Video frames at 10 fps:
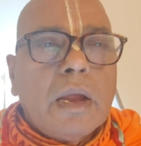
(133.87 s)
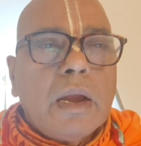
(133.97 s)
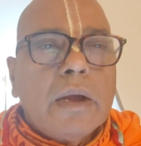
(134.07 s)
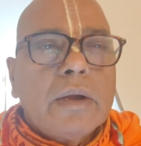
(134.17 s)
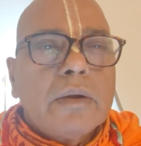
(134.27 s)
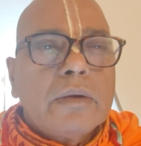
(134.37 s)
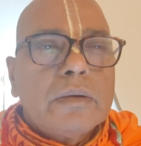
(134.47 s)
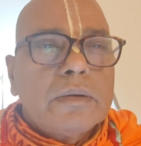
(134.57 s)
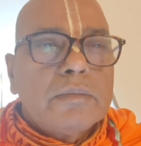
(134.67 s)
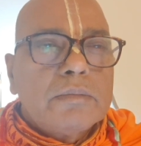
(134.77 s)
And
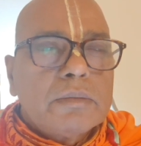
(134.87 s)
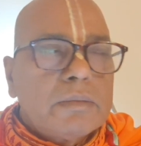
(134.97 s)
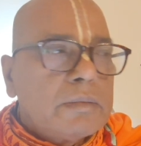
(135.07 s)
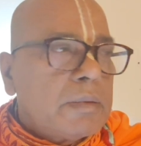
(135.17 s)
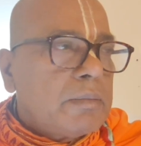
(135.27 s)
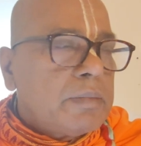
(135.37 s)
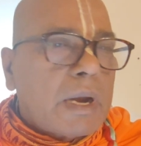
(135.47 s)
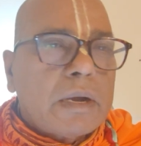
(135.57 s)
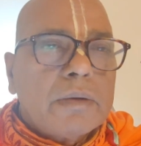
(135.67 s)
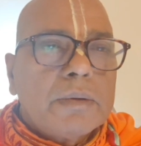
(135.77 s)

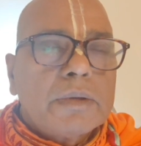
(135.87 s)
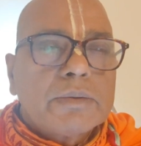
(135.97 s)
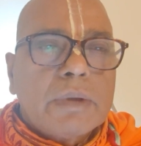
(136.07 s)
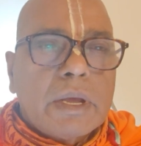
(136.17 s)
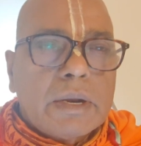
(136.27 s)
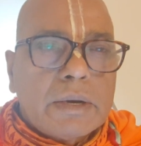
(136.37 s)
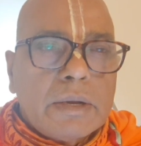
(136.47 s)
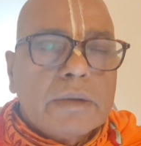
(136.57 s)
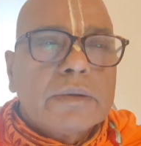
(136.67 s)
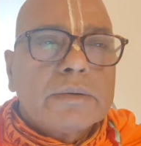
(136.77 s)
Pandavas were
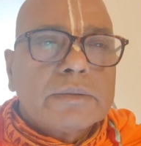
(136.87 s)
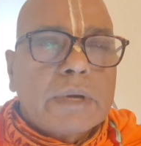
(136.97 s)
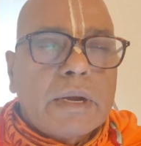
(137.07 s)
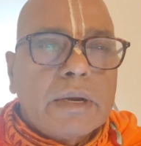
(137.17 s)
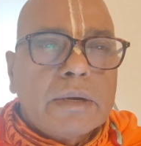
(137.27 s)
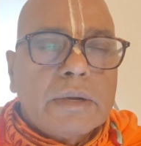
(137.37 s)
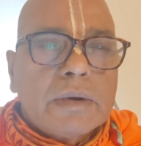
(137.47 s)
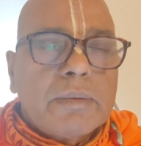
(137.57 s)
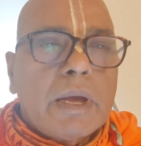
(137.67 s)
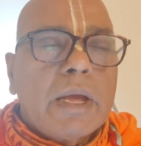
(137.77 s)
standing
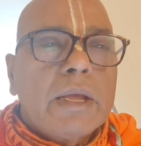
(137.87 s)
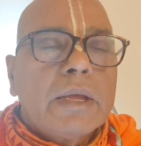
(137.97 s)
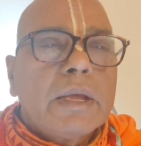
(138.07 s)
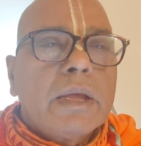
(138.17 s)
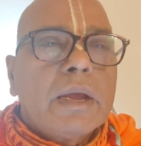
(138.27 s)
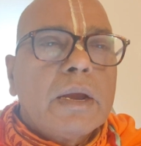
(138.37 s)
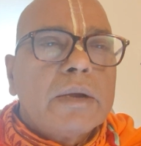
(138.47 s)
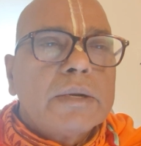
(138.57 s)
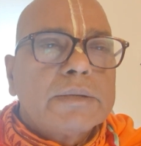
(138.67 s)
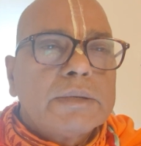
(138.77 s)
nearby,
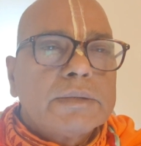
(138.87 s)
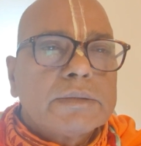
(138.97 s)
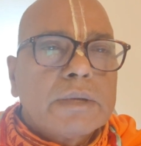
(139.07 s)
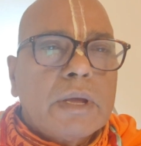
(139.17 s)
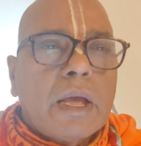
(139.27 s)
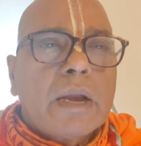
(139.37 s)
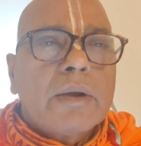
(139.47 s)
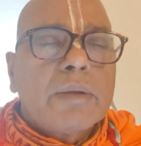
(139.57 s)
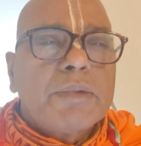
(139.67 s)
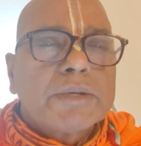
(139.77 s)
and Rishis
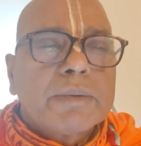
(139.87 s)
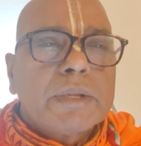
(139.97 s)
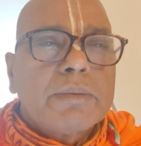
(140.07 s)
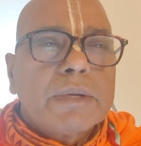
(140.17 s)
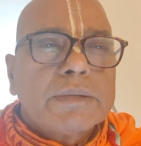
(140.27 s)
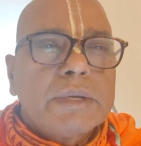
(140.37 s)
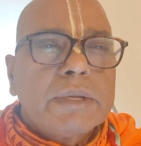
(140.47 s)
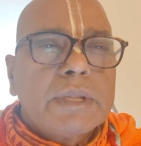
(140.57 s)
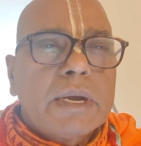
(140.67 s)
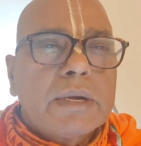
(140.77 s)
and Bhishmadeva were
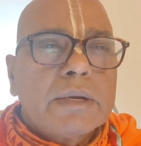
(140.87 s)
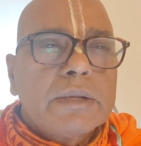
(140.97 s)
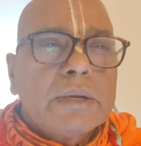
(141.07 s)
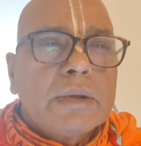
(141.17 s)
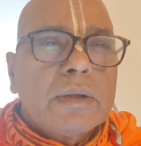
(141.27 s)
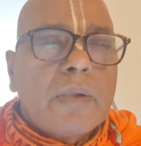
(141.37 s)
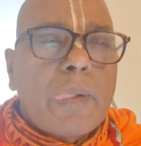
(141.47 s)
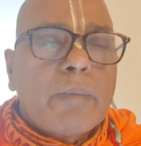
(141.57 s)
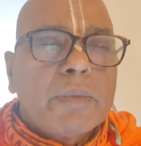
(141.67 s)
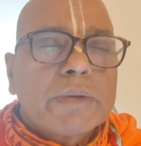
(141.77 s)
seeing that.
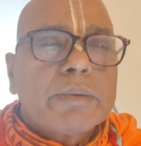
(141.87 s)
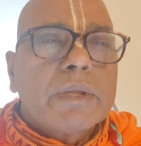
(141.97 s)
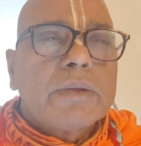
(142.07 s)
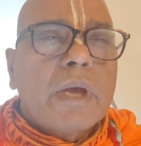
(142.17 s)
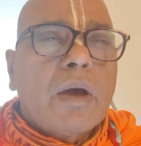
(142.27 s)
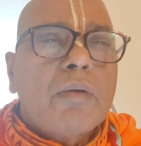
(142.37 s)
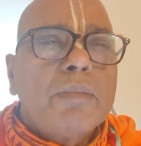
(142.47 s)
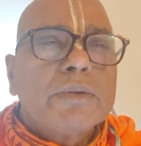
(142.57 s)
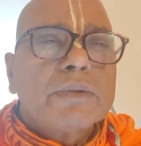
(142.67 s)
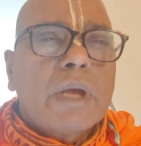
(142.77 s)
Bhishmadeva, how
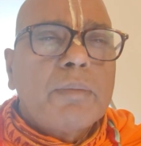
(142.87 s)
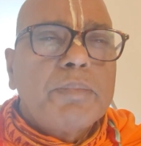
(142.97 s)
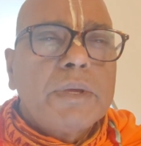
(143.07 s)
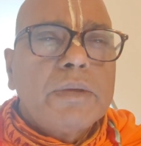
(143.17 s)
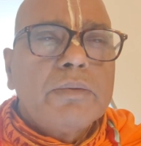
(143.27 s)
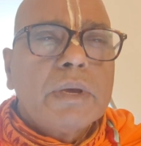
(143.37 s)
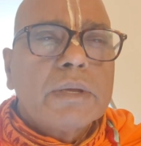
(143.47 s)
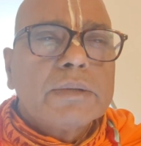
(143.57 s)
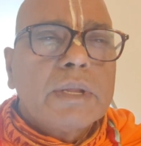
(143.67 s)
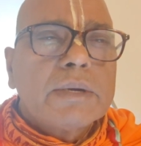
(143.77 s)
much happy he
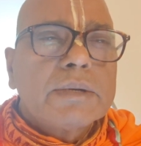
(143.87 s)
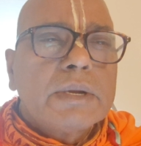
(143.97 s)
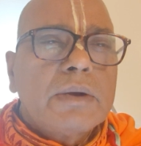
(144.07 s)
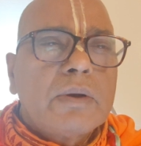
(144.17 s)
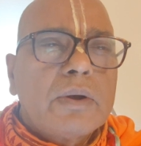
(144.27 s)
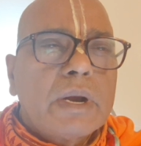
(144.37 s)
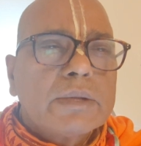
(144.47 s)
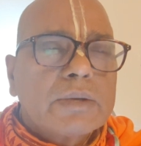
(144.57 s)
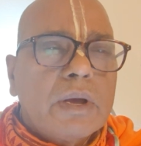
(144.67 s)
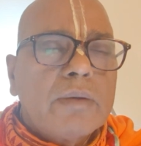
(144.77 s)
was that Lord
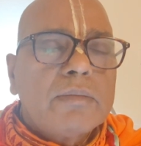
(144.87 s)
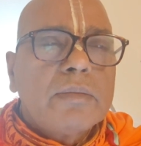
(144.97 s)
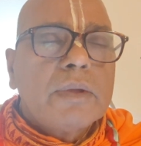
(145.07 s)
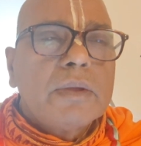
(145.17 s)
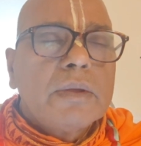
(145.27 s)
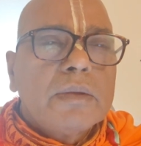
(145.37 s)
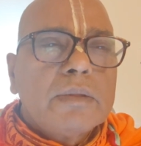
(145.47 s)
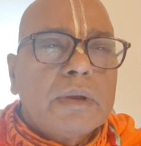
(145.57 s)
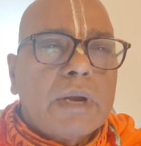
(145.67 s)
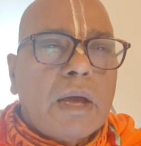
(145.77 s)
has come.
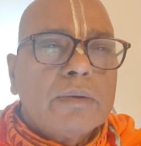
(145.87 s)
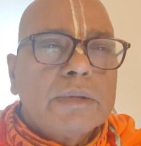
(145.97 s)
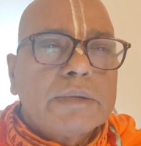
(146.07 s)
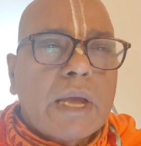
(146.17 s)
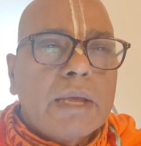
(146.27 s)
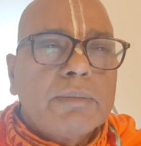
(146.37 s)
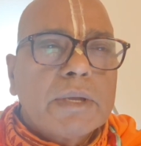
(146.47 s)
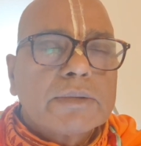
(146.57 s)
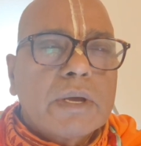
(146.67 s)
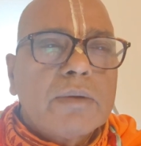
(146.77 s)
Now the time
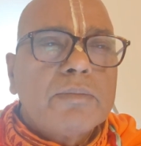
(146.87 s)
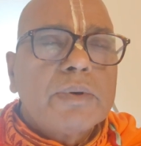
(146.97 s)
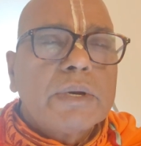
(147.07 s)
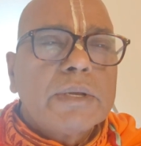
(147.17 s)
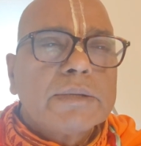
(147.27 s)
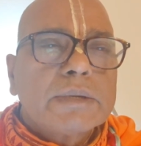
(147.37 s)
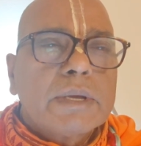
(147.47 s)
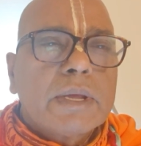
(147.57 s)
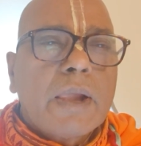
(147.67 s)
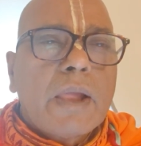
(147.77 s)
has come for his
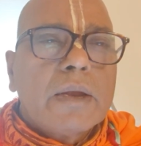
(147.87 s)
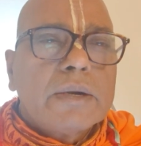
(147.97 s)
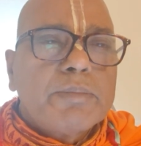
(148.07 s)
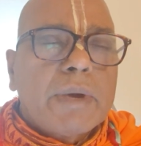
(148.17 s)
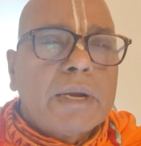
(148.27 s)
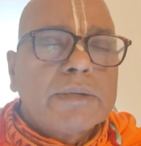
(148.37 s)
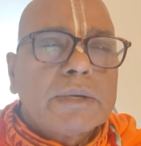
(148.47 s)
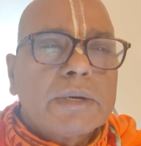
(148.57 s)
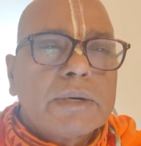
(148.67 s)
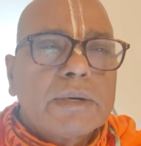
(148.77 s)

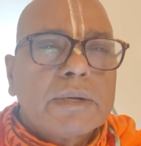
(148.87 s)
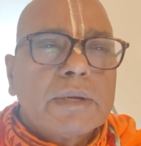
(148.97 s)
departure.